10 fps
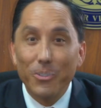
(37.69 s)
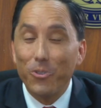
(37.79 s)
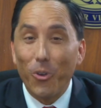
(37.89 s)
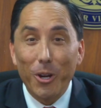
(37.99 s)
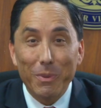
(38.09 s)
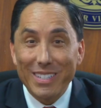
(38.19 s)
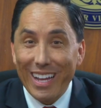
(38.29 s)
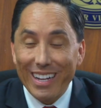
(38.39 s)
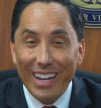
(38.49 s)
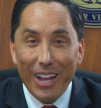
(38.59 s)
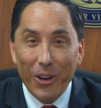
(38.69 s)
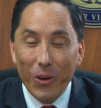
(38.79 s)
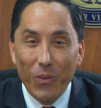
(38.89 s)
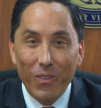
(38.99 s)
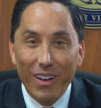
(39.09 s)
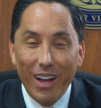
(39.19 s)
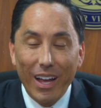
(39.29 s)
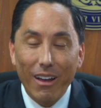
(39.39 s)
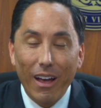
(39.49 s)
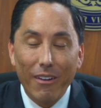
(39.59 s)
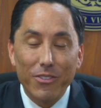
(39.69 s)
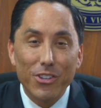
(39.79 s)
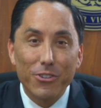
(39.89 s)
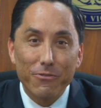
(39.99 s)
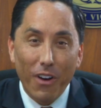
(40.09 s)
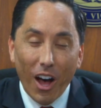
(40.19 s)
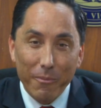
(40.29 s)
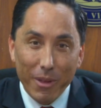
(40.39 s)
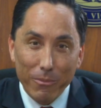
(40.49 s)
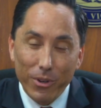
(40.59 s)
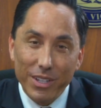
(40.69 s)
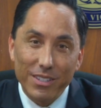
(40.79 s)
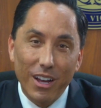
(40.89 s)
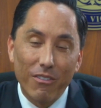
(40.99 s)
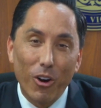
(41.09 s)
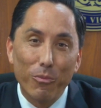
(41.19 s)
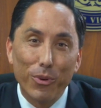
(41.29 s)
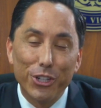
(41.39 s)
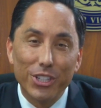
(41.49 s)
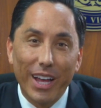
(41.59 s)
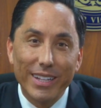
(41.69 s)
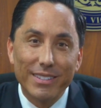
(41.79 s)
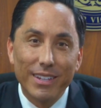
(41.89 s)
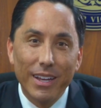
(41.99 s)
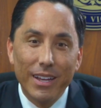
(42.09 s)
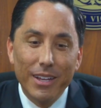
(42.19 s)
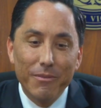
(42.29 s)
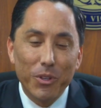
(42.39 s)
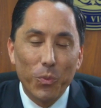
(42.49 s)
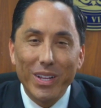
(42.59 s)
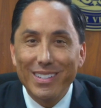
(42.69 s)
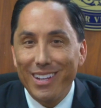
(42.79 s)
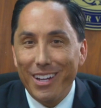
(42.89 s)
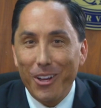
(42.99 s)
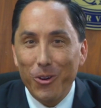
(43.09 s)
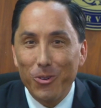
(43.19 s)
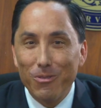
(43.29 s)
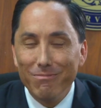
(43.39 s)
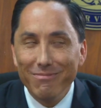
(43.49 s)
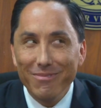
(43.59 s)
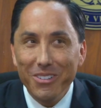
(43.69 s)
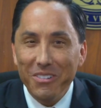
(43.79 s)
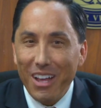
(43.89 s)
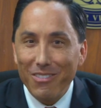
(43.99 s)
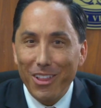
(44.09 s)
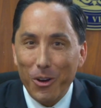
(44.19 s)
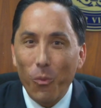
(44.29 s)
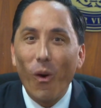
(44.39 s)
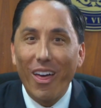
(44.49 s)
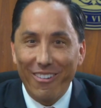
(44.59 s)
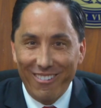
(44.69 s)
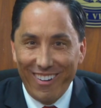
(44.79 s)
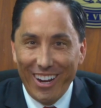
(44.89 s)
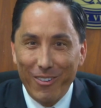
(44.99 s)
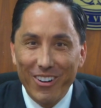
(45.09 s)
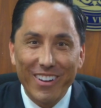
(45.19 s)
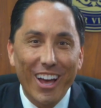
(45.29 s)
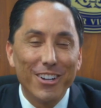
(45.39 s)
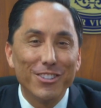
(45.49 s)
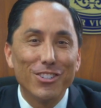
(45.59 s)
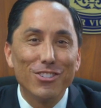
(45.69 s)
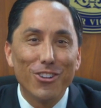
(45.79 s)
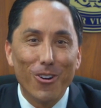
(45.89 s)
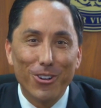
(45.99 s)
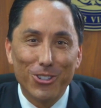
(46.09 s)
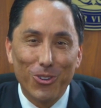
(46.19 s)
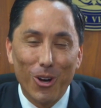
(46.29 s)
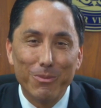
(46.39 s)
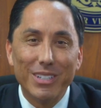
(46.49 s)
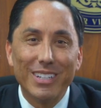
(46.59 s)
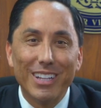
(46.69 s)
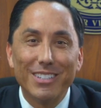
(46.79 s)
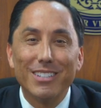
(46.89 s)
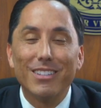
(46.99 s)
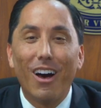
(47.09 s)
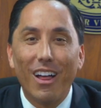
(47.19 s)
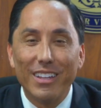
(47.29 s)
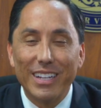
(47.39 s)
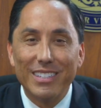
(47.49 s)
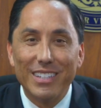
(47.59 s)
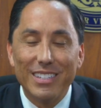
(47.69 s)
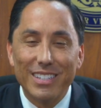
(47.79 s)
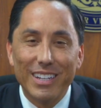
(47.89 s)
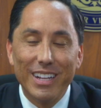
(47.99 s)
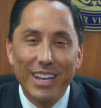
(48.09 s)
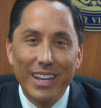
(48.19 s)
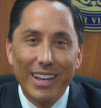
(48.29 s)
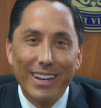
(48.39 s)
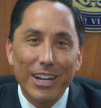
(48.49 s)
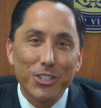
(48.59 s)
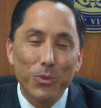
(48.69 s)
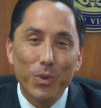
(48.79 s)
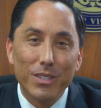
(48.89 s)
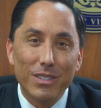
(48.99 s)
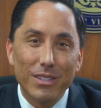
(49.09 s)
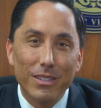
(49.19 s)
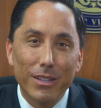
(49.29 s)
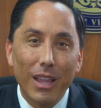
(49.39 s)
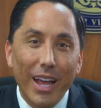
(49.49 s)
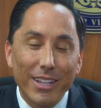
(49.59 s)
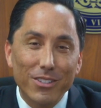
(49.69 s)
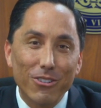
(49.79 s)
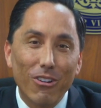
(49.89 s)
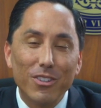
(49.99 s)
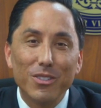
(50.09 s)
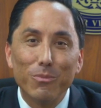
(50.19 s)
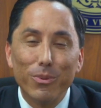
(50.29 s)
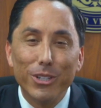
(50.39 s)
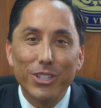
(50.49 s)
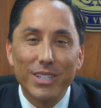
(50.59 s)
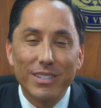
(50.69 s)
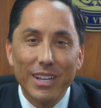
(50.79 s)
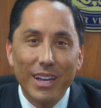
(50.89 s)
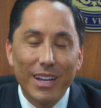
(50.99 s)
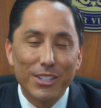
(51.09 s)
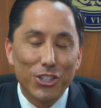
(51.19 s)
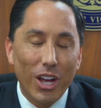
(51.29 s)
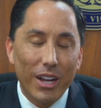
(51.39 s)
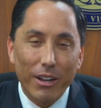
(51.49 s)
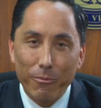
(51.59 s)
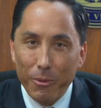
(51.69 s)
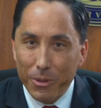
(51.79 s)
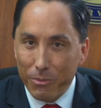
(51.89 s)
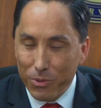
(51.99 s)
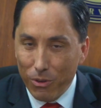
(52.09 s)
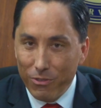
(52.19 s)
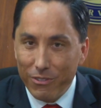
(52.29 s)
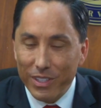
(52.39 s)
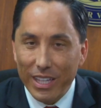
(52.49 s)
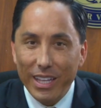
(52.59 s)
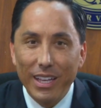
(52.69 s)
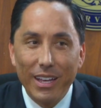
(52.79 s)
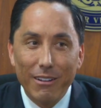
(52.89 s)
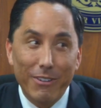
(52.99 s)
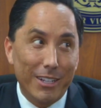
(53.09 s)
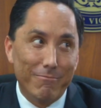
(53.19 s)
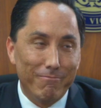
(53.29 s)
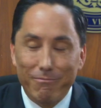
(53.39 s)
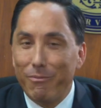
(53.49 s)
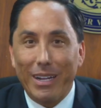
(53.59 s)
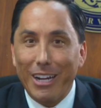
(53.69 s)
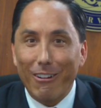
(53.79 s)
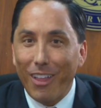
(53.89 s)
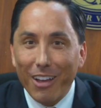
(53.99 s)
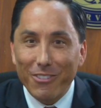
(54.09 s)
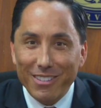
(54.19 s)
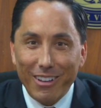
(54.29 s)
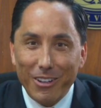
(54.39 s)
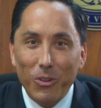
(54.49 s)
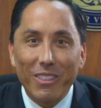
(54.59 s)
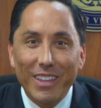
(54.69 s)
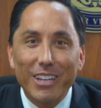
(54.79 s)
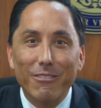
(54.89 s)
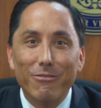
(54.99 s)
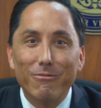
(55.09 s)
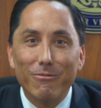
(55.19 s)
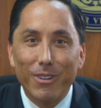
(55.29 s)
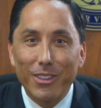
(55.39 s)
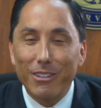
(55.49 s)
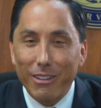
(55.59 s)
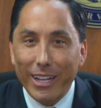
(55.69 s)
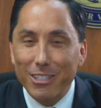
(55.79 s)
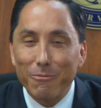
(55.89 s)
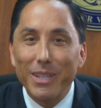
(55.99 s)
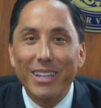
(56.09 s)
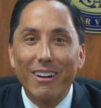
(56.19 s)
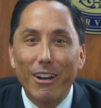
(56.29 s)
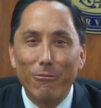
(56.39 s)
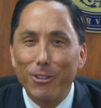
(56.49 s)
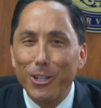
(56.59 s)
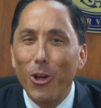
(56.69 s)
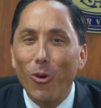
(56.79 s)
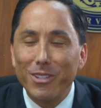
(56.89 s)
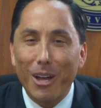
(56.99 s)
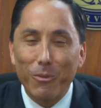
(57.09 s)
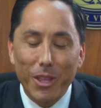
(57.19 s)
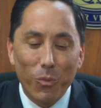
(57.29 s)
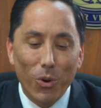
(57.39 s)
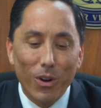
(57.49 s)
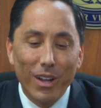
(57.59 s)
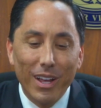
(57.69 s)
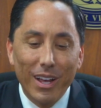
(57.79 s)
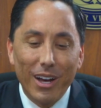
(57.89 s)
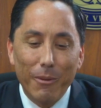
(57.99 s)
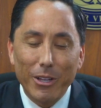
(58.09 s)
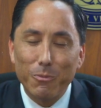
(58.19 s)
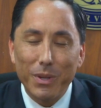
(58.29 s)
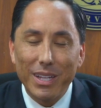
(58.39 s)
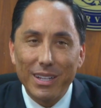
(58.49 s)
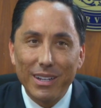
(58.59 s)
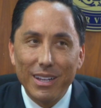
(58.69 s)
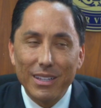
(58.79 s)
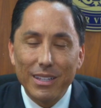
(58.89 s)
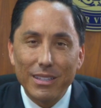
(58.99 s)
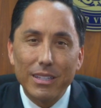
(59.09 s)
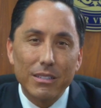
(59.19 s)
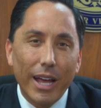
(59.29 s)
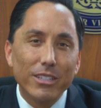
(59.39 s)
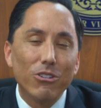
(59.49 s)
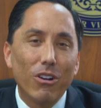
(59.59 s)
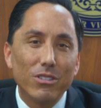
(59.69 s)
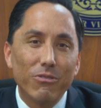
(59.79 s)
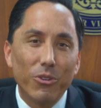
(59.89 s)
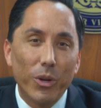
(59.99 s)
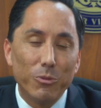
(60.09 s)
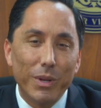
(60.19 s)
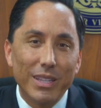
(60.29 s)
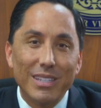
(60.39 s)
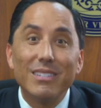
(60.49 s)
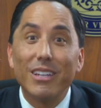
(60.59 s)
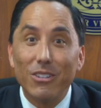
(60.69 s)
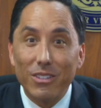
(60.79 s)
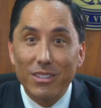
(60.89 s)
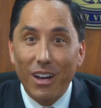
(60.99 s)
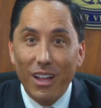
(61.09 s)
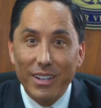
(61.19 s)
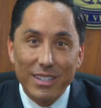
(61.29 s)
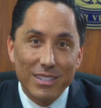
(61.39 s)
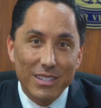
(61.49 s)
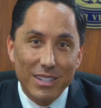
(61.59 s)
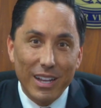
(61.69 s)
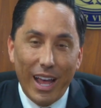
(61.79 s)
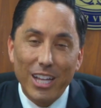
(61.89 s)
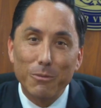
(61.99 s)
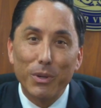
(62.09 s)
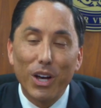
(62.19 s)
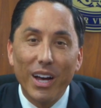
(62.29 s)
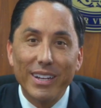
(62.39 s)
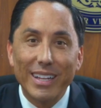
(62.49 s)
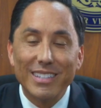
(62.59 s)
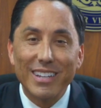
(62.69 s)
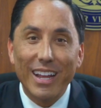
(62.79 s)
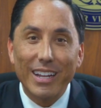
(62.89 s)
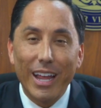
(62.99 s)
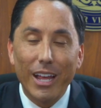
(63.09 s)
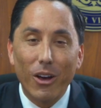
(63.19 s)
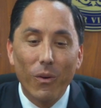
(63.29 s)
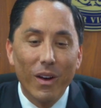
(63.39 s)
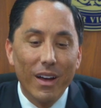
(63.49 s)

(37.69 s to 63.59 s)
Growing up in San Diego, I have such fond memories of our bridge lights. You know, we in San Diego, we don't have a lot of weather, right? We don't count on the snow to show up to tell us it's the holiday season. It actually was the lights across the bridges. As a child, I remember them so vividly. In fact, my entire life, I can only think of when the lights have been there. I don't really know a time when they weren't. As being, these lights across the freeways being the signal that the holiday season has begun in San Diego.